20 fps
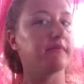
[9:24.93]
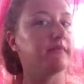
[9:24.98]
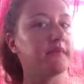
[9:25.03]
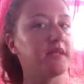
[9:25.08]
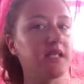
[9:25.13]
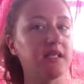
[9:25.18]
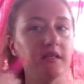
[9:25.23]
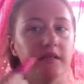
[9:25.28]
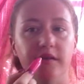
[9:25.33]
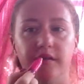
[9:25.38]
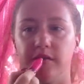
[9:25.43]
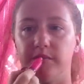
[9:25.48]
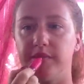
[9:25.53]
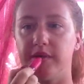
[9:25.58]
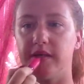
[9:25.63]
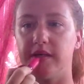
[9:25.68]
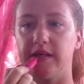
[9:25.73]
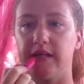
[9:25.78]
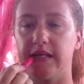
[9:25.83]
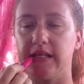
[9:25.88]
It's a little
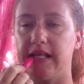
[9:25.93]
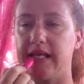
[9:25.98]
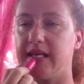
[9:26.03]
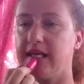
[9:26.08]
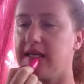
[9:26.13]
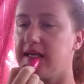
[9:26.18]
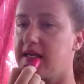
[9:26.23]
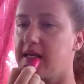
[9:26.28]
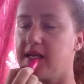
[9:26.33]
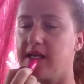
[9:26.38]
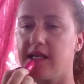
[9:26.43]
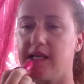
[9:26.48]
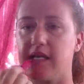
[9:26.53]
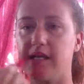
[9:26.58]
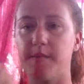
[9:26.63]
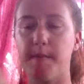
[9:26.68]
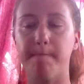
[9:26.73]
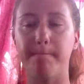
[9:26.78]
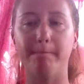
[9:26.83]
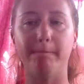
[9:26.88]
bit, like,
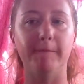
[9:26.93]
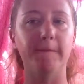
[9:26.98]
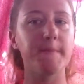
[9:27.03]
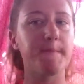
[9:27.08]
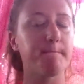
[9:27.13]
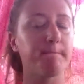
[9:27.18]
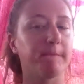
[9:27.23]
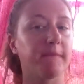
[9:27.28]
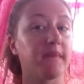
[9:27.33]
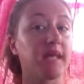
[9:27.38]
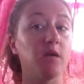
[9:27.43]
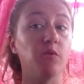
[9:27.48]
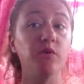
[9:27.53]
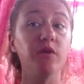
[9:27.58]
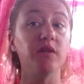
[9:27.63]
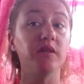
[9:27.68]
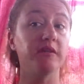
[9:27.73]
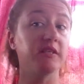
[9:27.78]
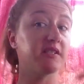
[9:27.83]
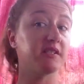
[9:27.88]
it
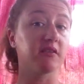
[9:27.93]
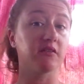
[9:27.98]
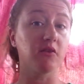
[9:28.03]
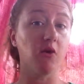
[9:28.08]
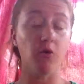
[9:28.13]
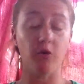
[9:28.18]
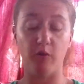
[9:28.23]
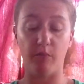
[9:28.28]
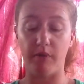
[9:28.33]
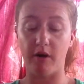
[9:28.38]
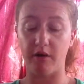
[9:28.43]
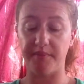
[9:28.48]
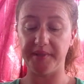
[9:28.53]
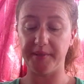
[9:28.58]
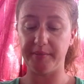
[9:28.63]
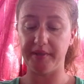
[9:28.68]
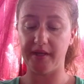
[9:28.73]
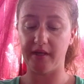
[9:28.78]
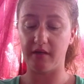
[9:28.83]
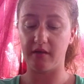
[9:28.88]
really is a total Barbie
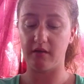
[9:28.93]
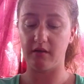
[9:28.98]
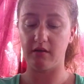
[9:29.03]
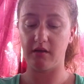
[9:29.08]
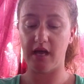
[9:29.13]
pink.